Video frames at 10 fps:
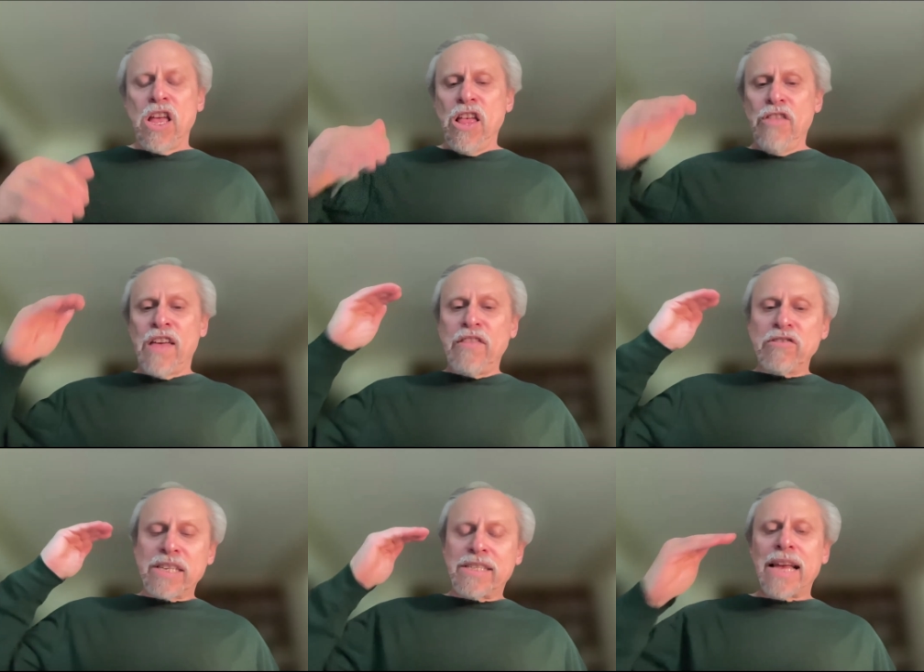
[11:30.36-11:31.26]
Then
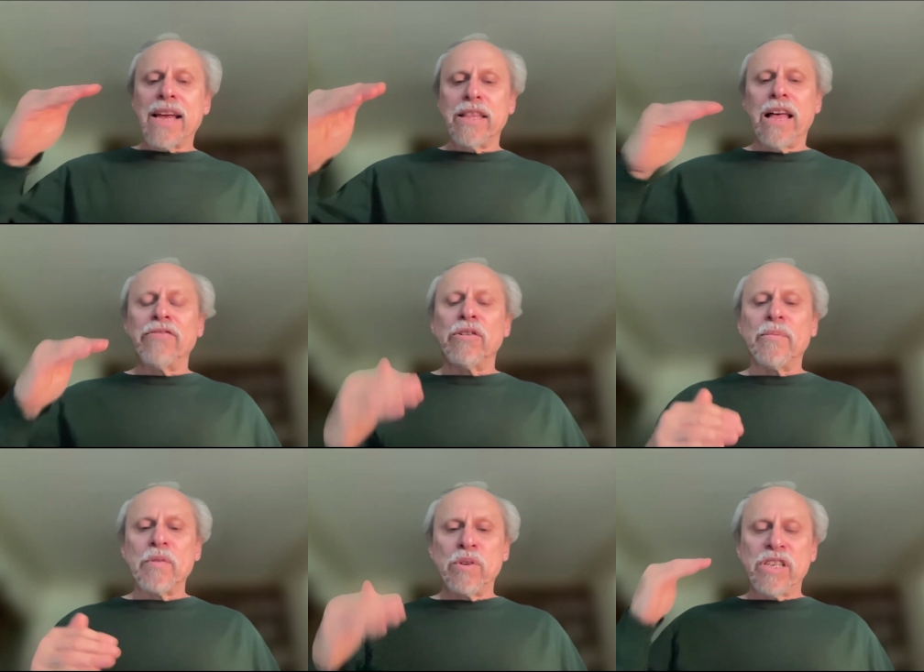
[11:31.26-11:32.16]
there's a second level,
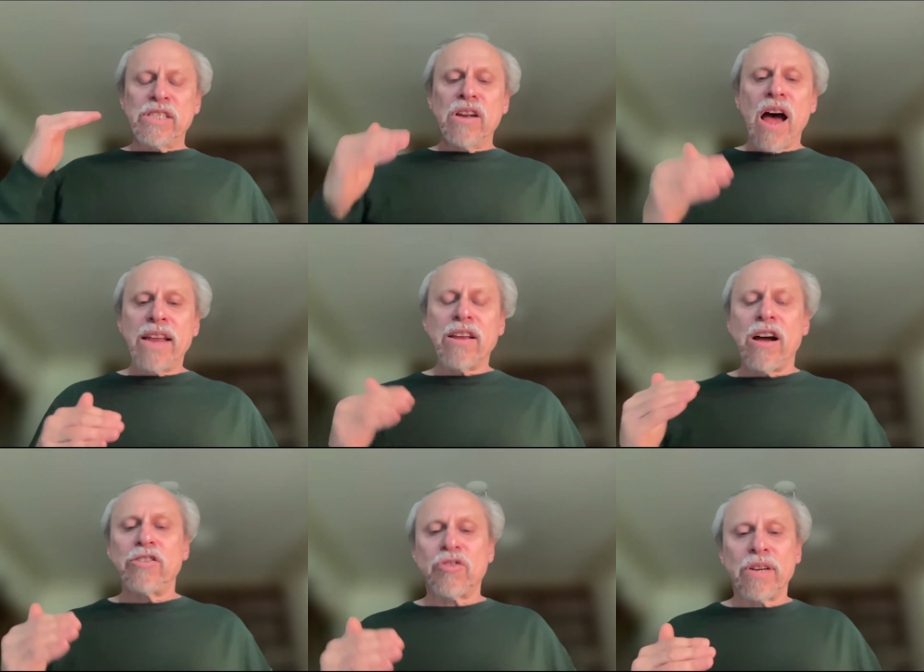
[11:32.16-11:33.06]
which is nine
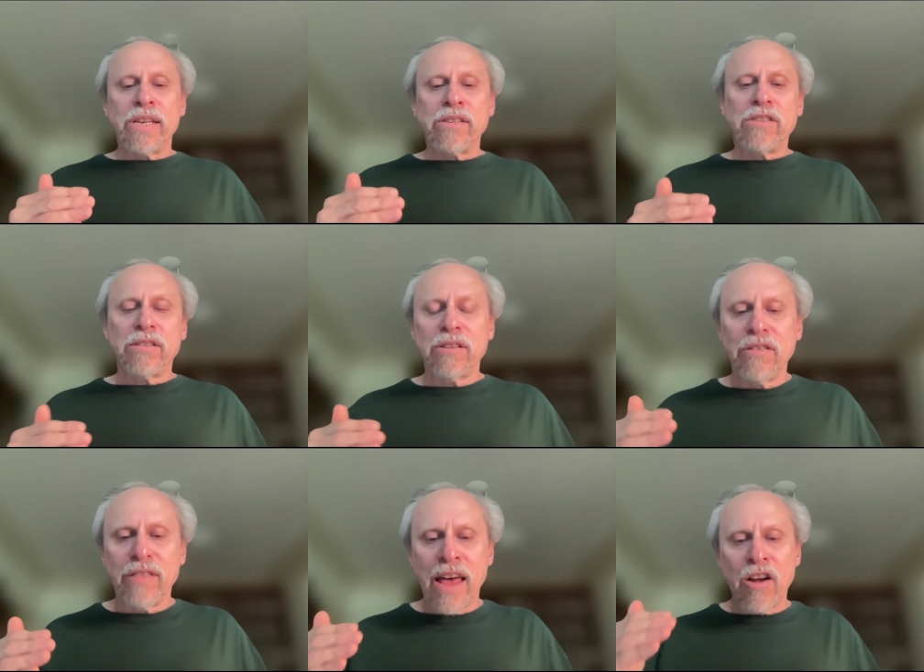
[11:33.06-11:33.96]
countries
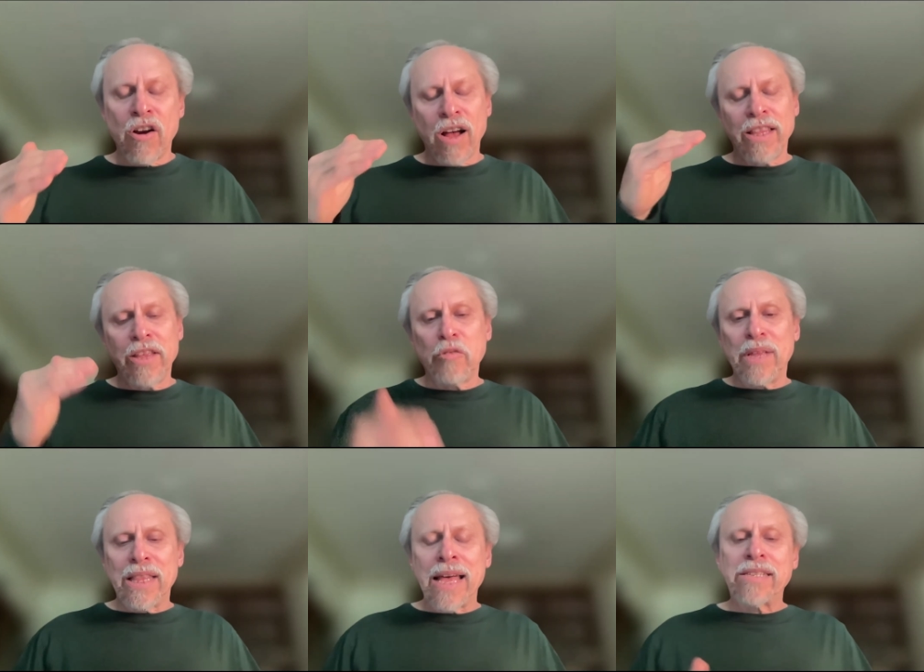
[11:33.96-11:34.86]
that are a little
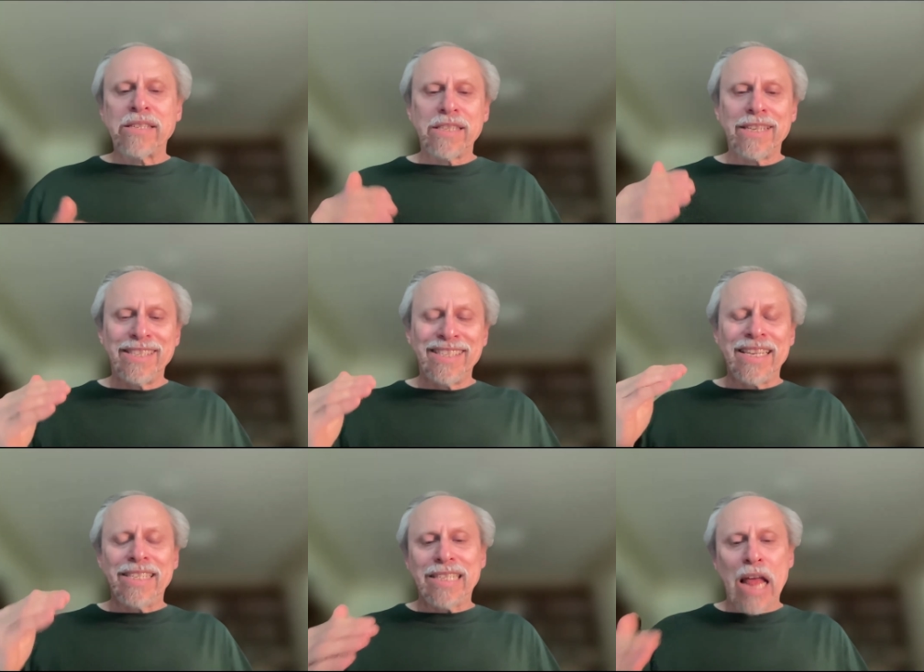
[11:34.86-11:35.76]
bit less
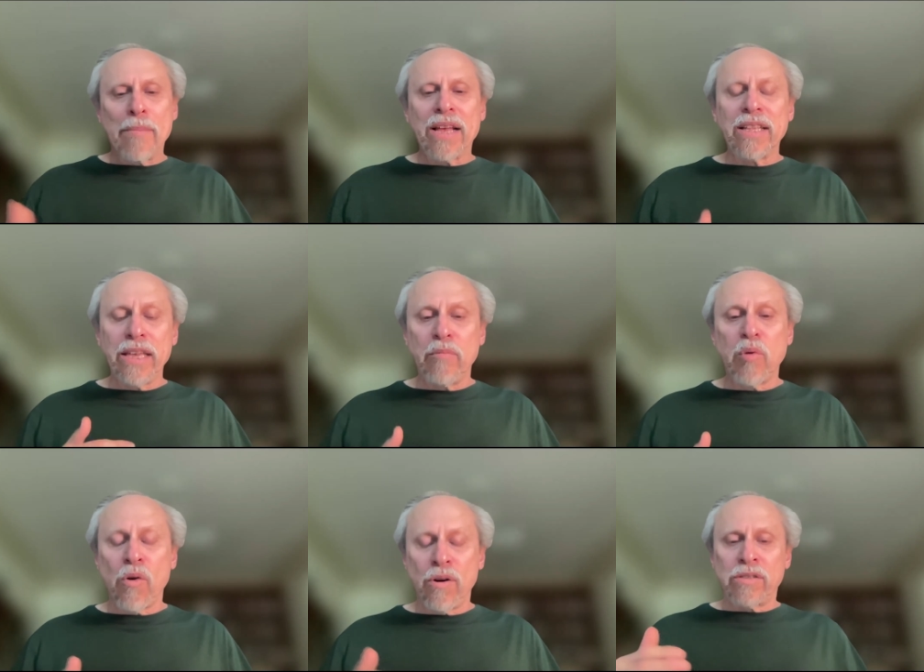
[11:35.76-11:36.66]
systemically
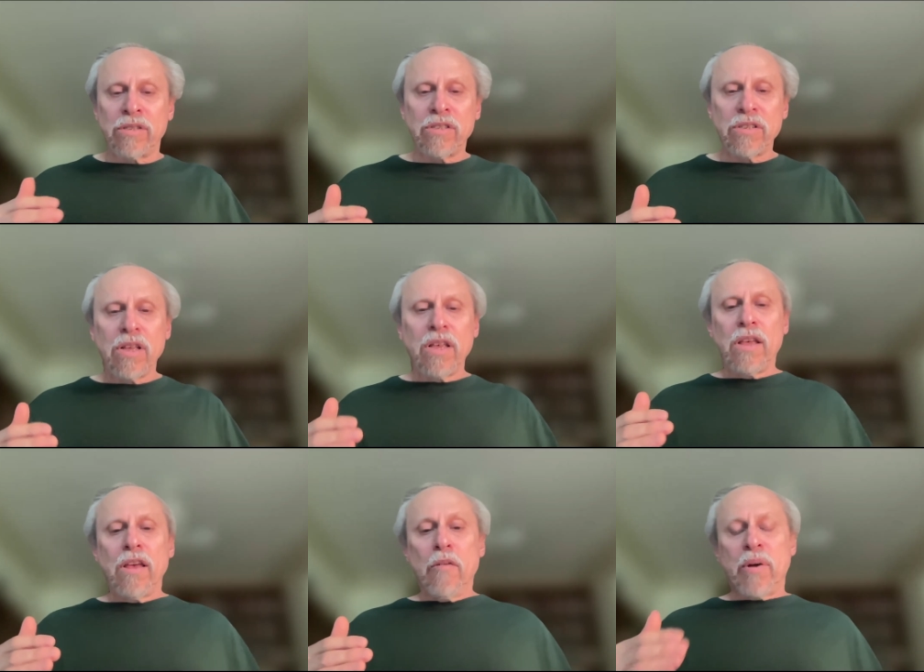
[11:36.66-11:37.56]
important,
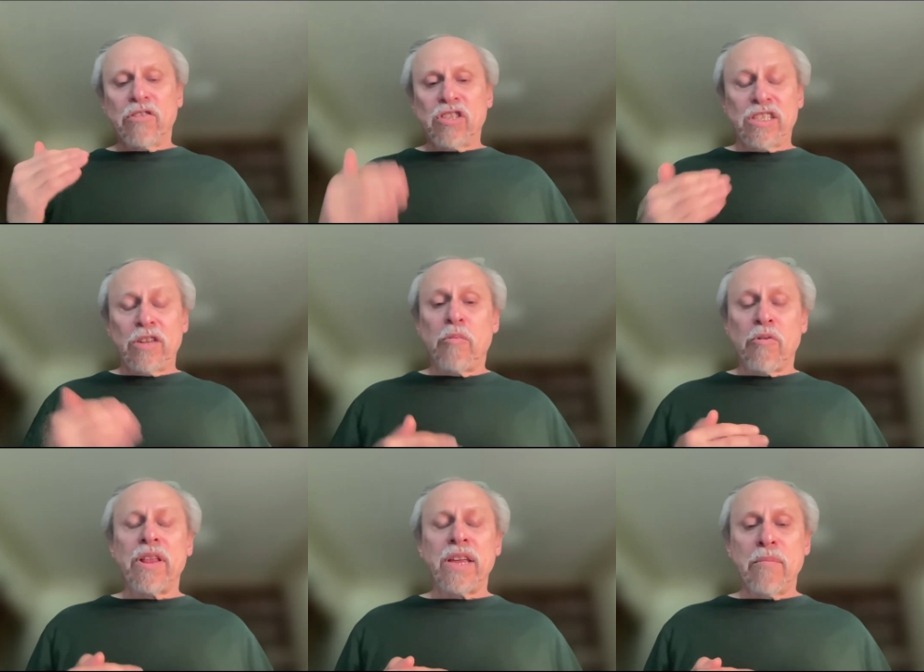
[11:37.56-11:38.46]
but are still
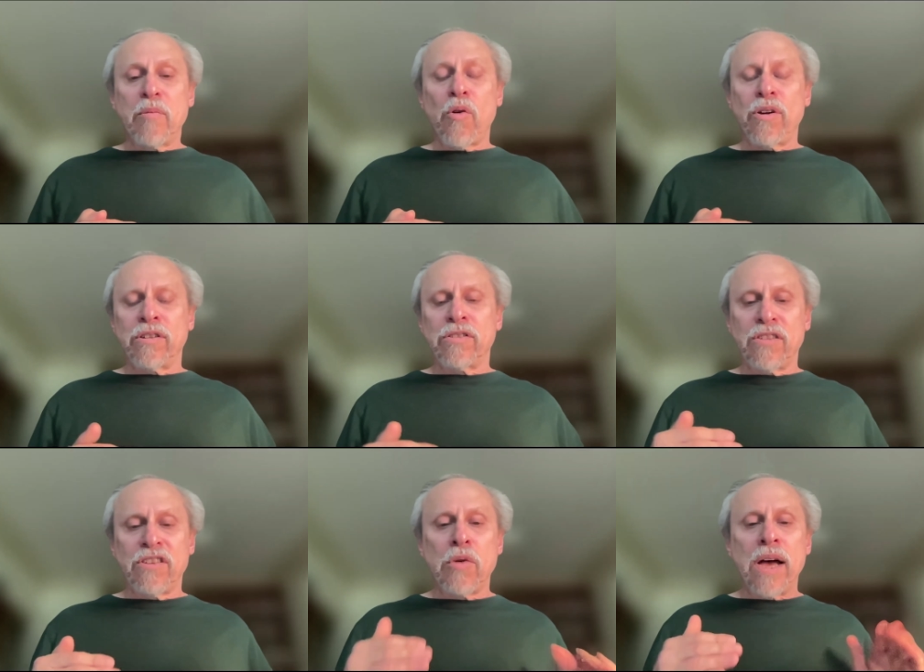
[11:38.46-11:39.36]
pretty important
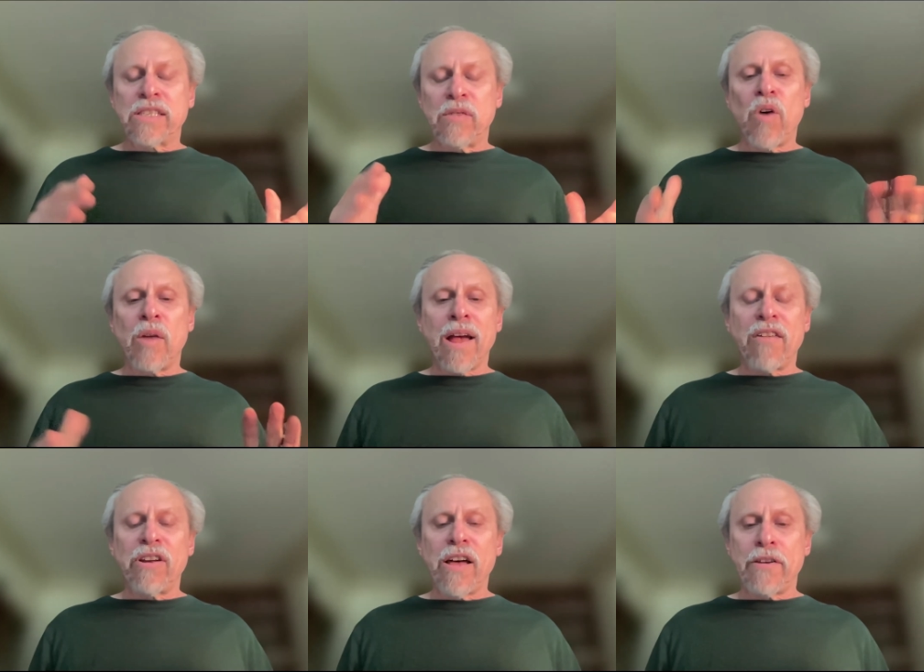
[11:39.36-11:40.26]
to the US in one way
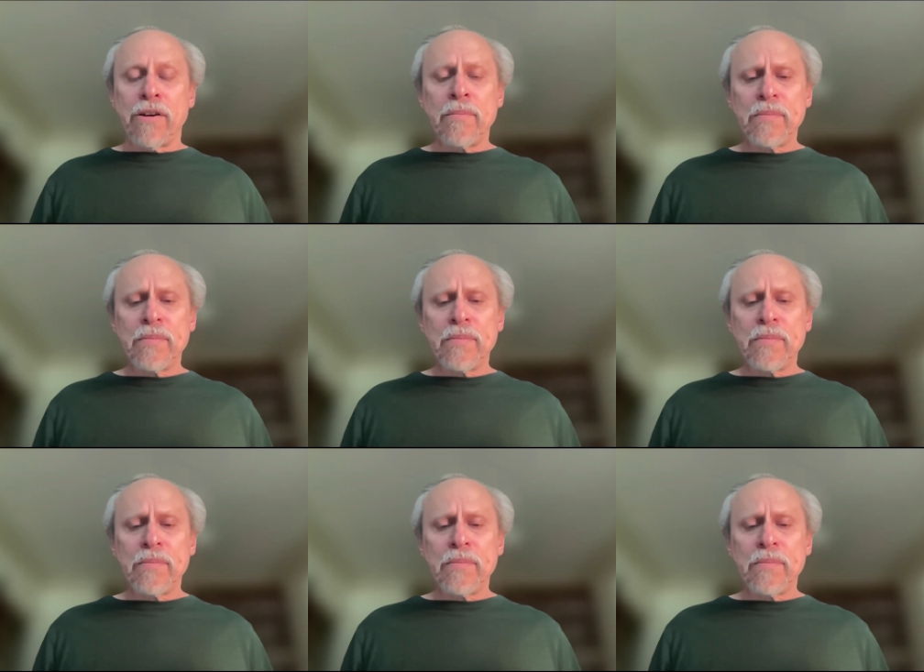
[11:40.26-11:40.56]
or another.